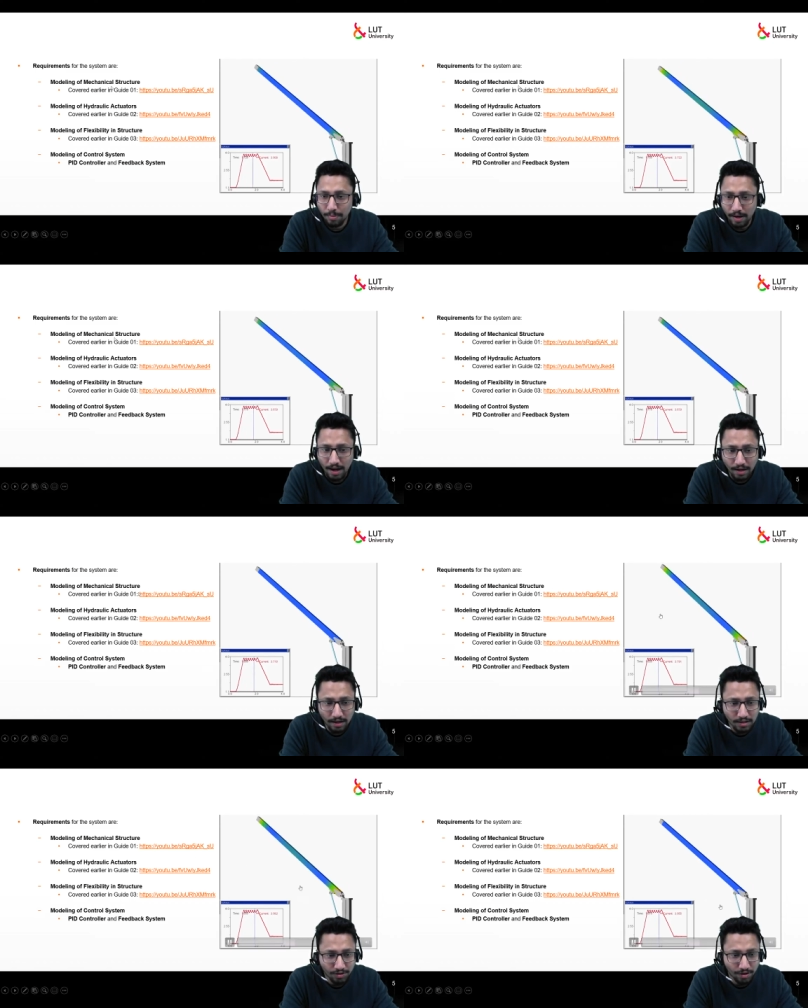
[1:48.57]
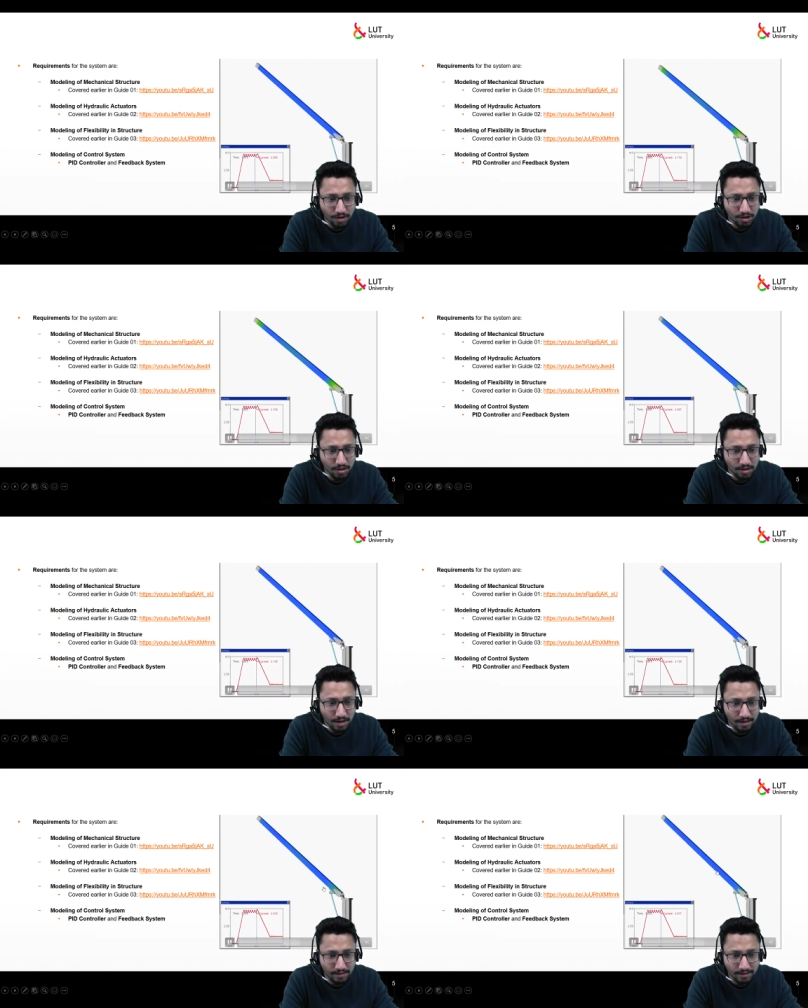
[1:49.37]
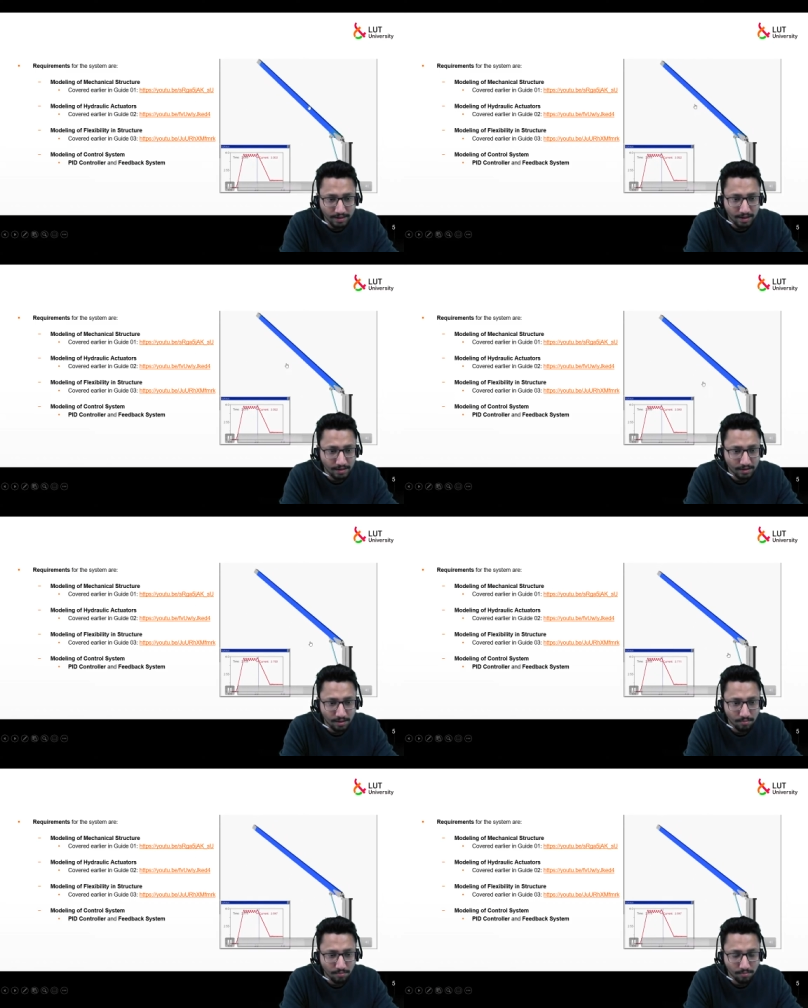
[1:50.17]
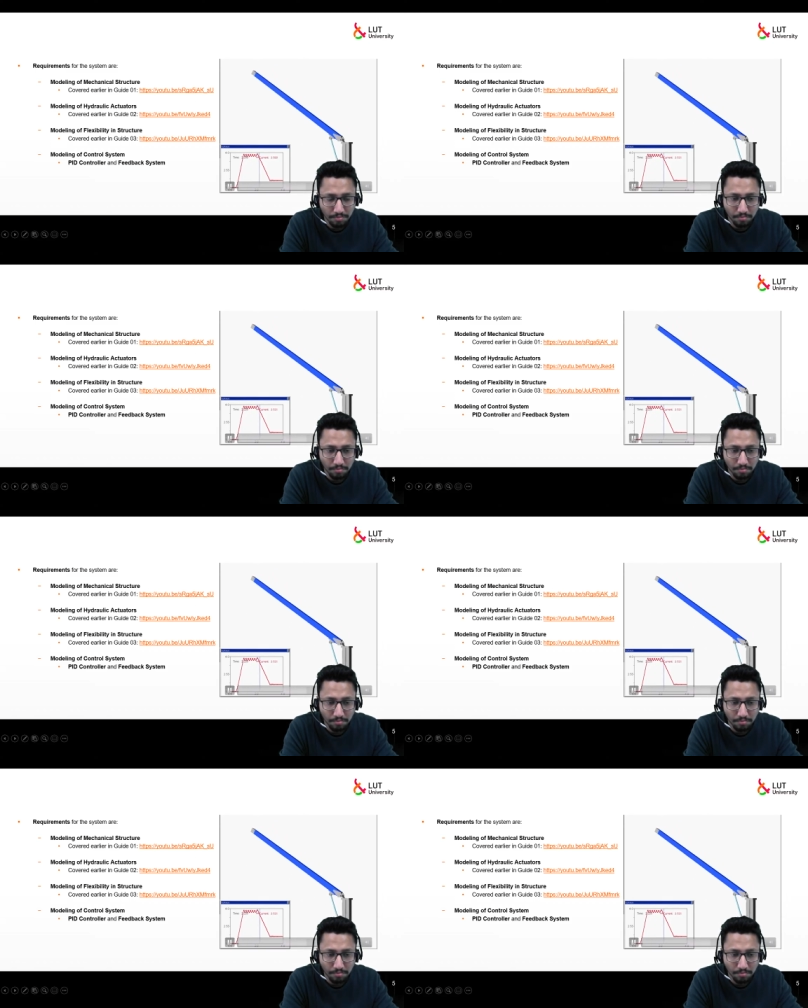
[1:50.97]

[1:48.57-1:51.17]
mechanical structure as it has some